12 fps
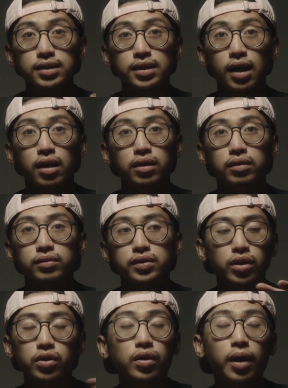style, you
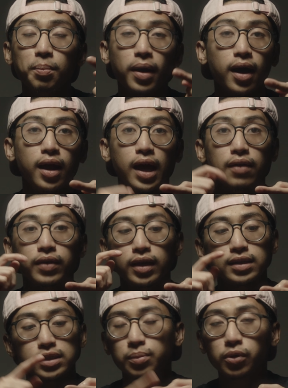can do that by having a
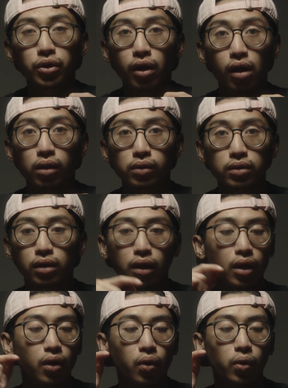similar color
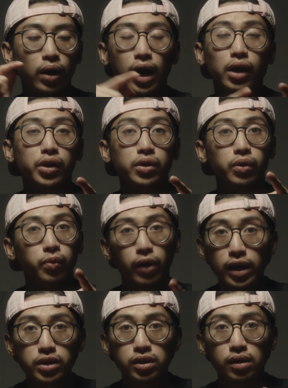or how you
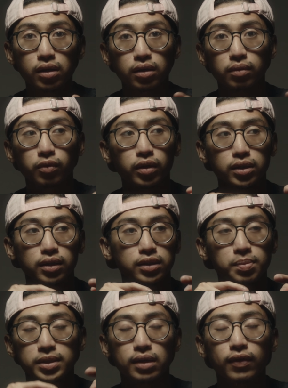arranged it in a
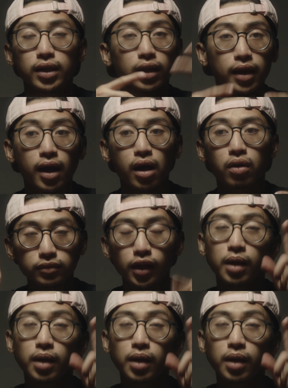specific layout.